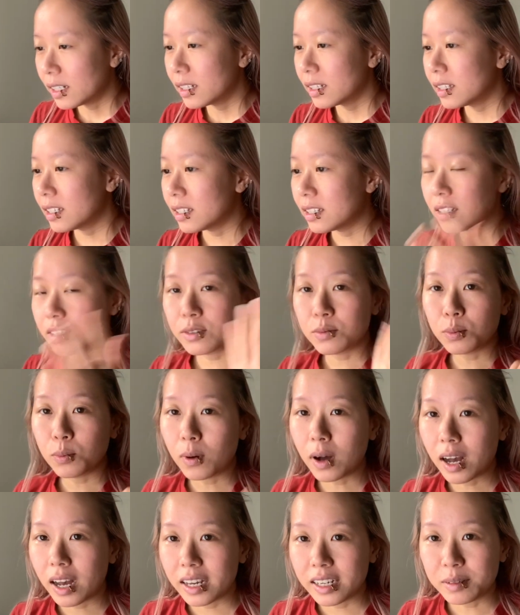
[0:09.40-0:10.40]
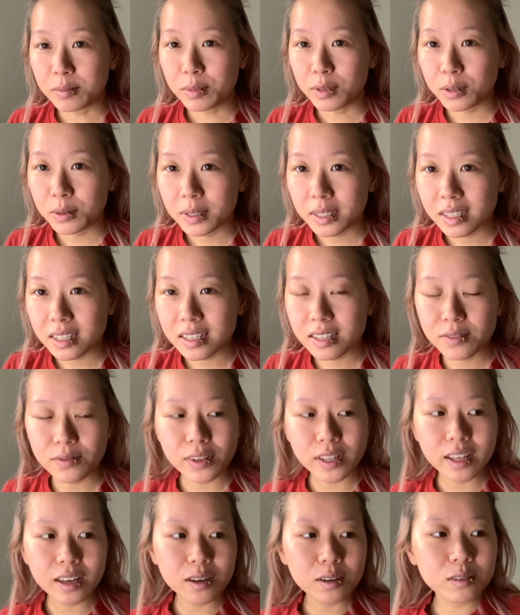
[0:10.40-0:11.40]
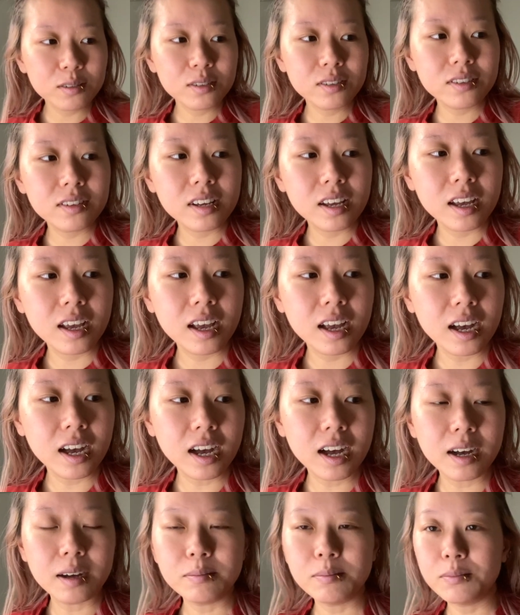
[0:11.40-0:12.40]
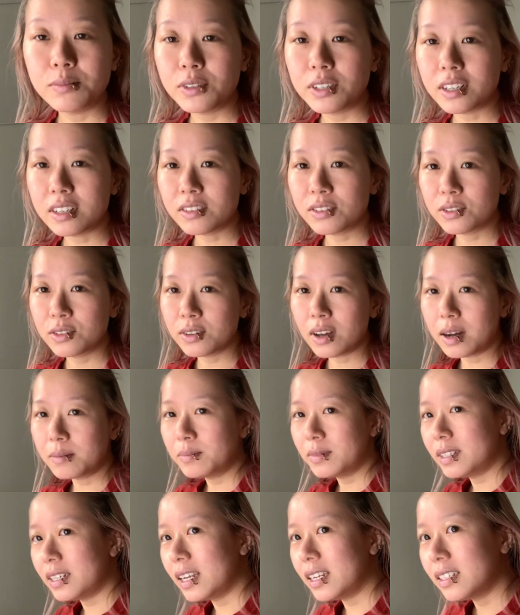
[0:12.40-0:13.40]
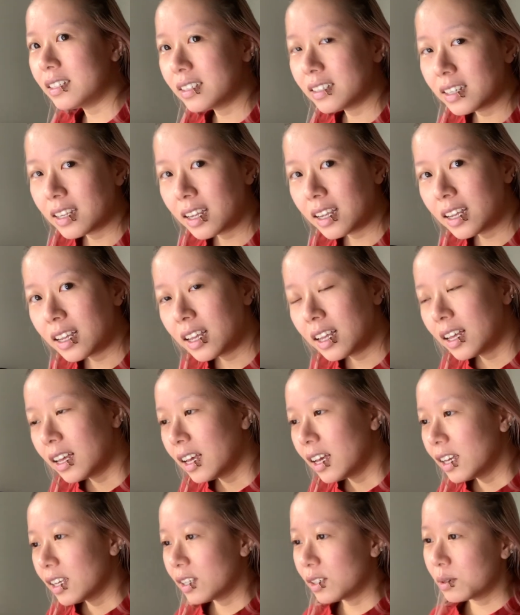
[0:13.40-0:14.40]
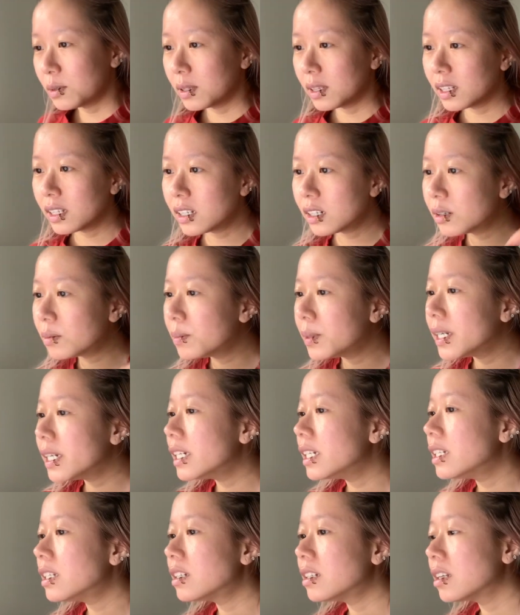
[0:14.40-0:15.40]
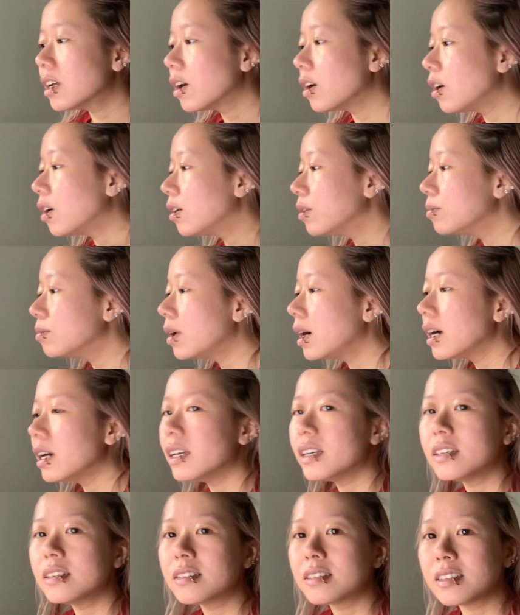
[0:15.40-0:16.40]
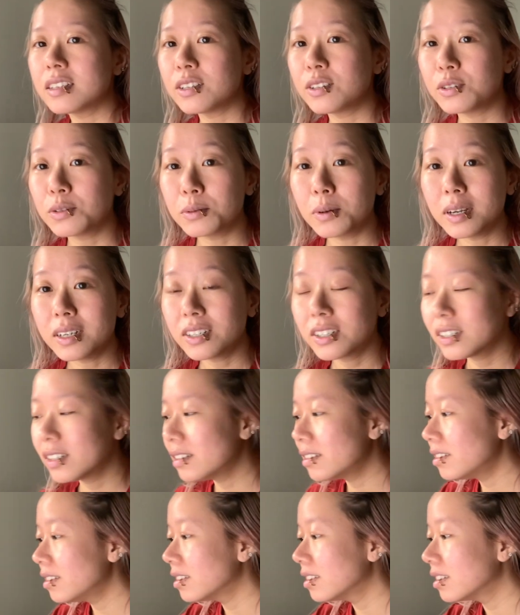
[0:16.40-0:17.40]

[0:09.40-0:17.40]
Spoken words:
this is why I'm doing these videos, just to update you a little bit on my situation.